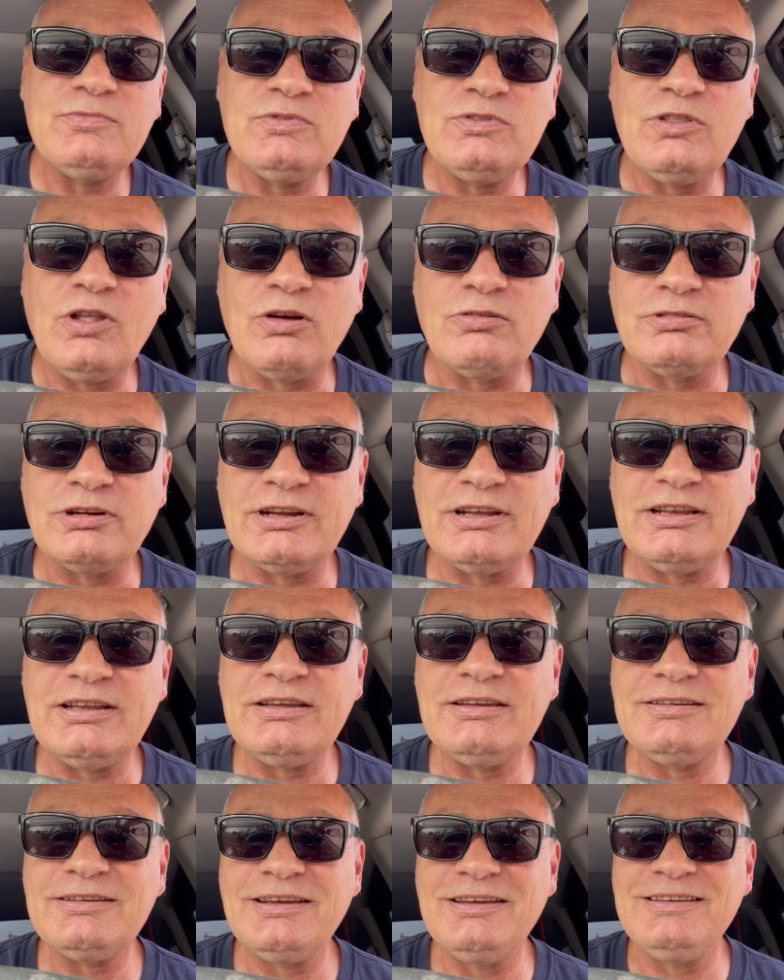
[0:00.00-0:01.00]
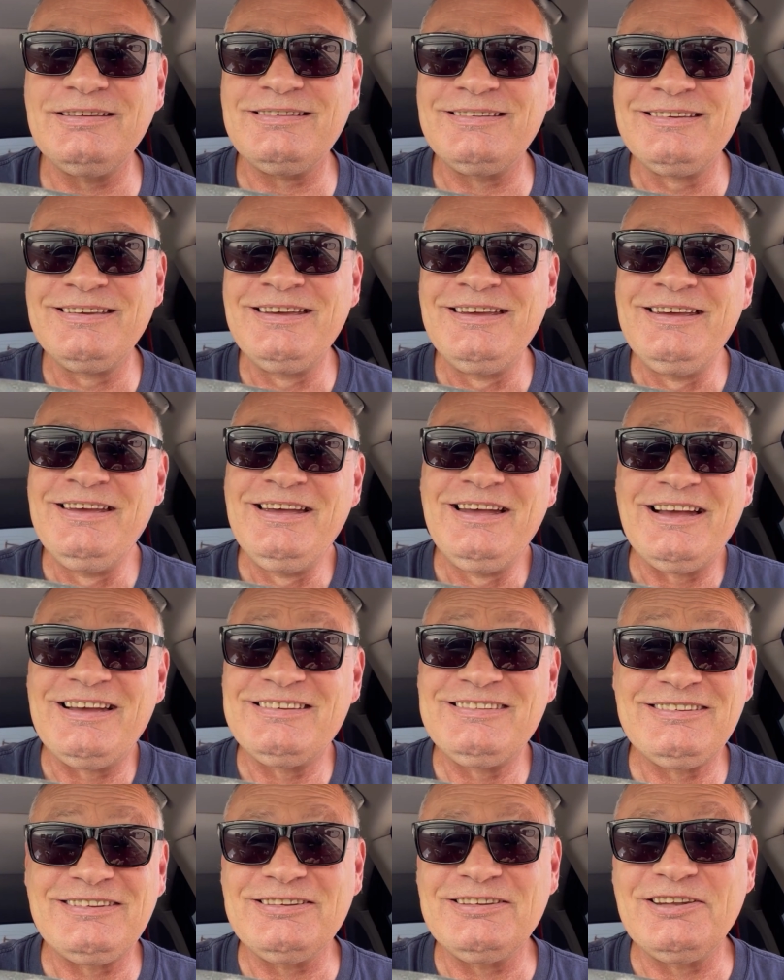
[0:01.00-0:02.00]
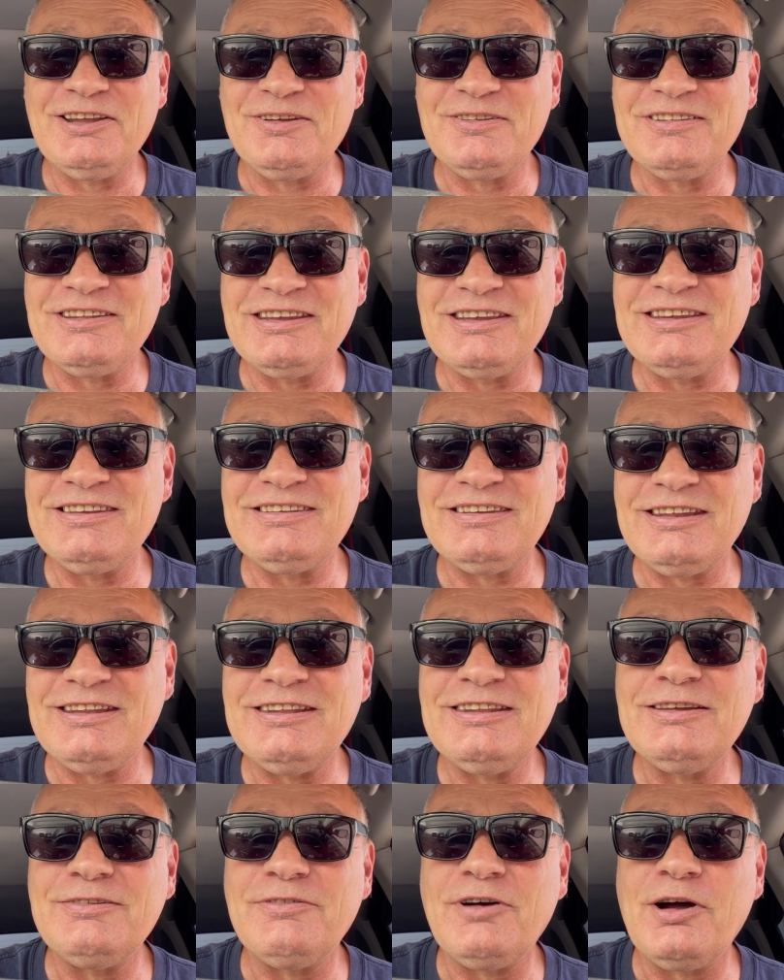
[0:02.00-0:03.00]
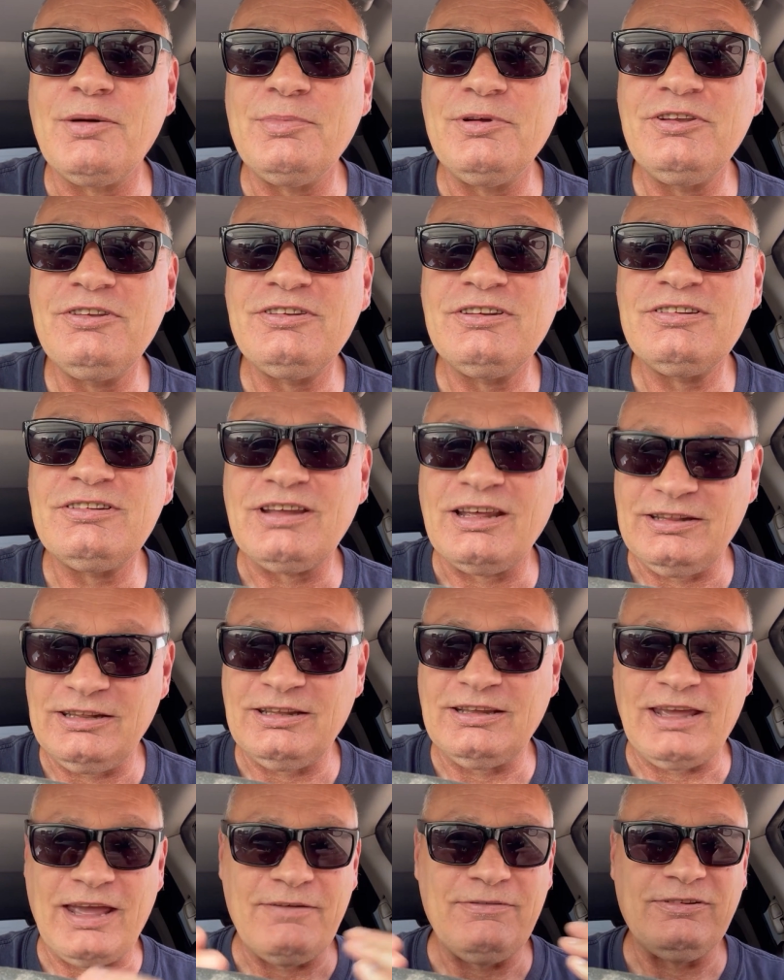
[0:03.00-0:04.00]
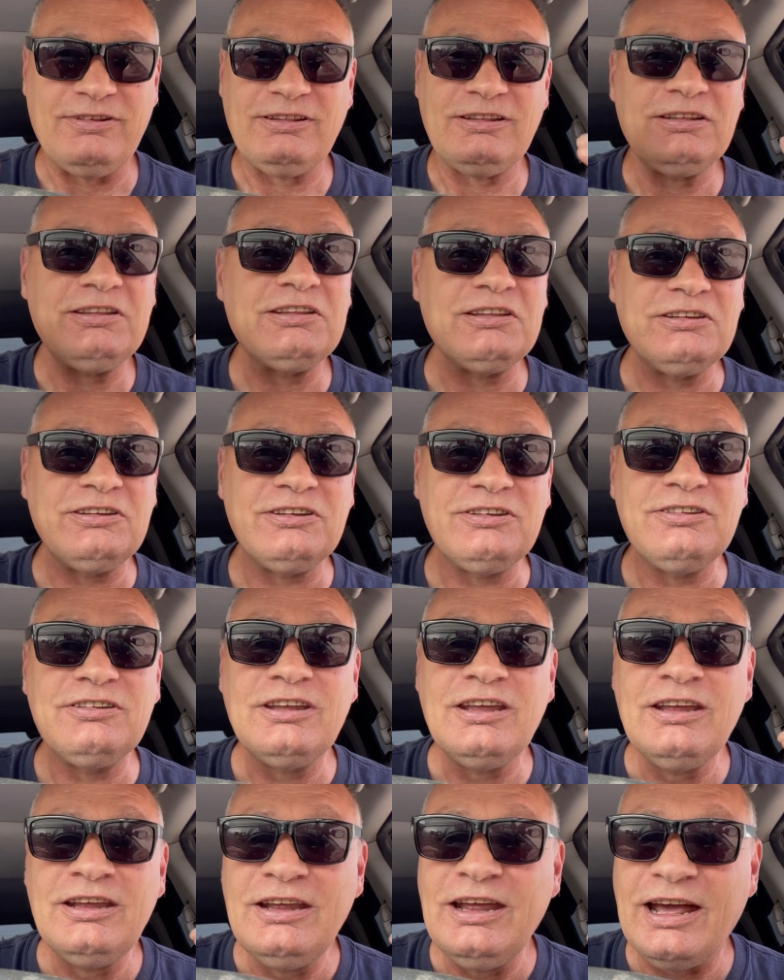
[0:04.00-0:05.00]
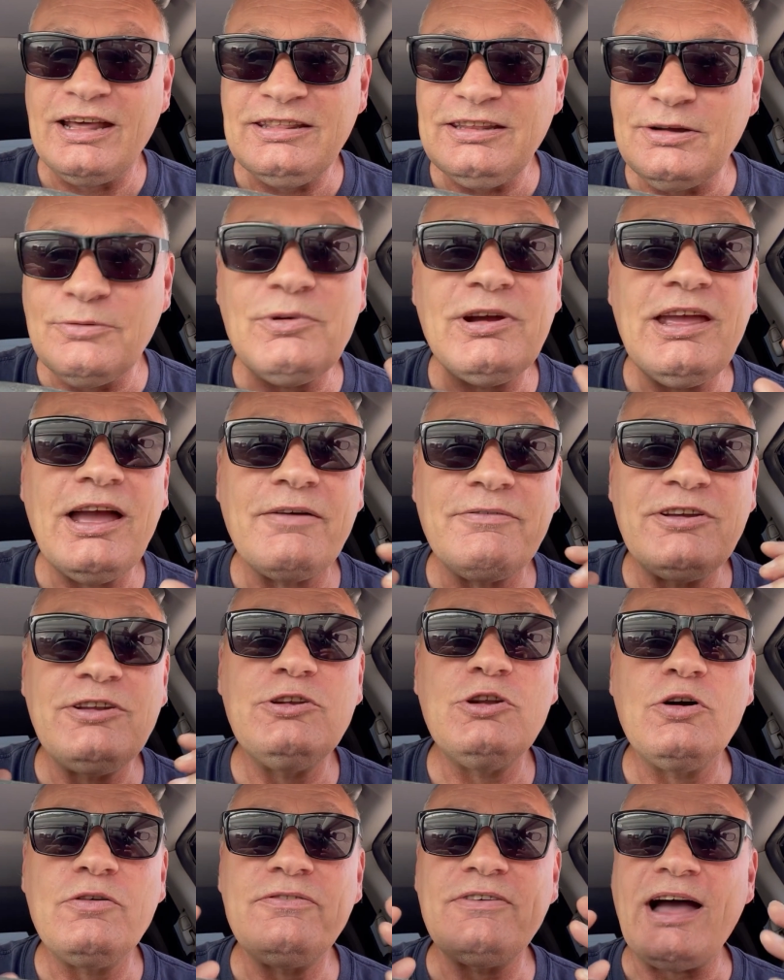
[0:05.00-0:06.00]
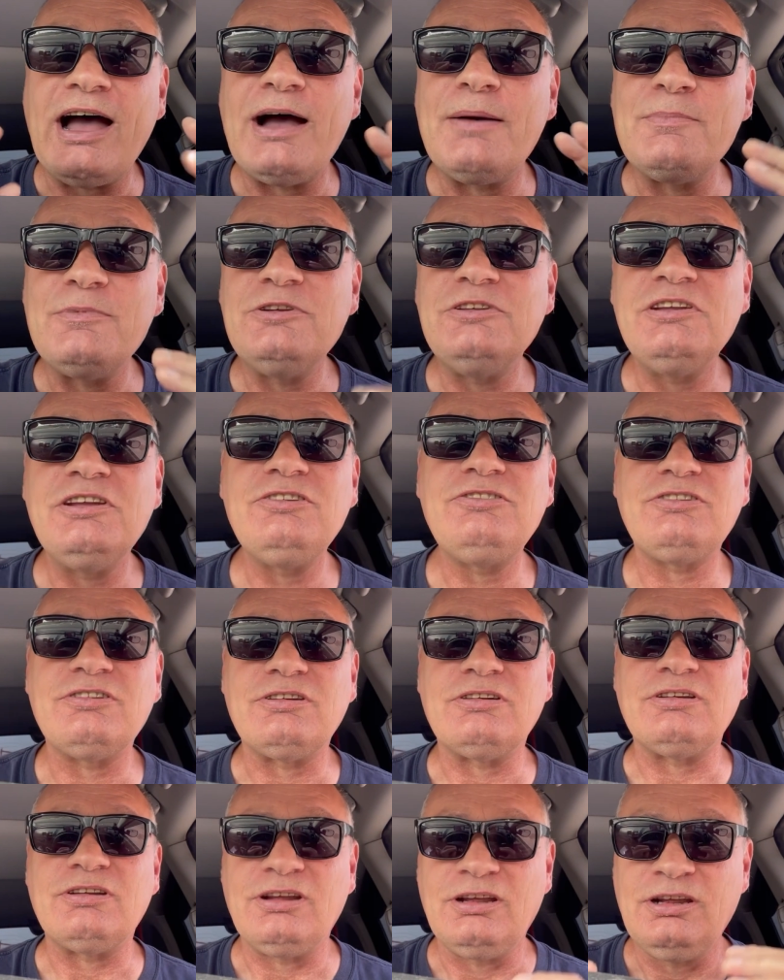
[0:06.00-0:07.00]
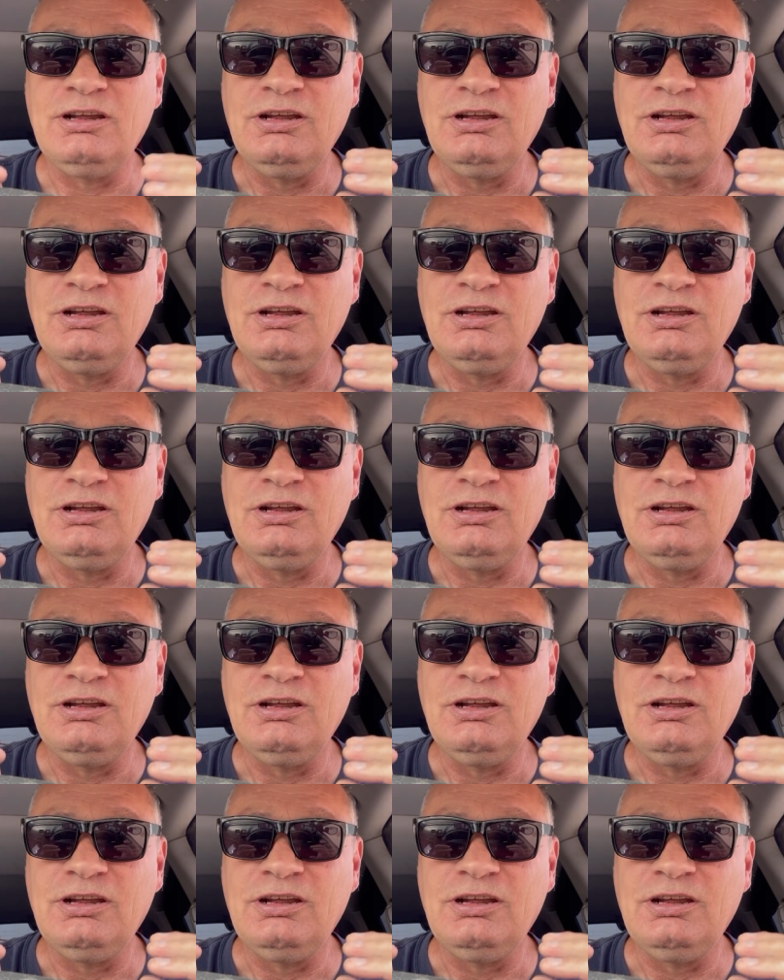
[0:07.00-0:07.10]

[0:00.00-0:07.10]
not really. I still don't think it's any of our business. I think we have enough ammunition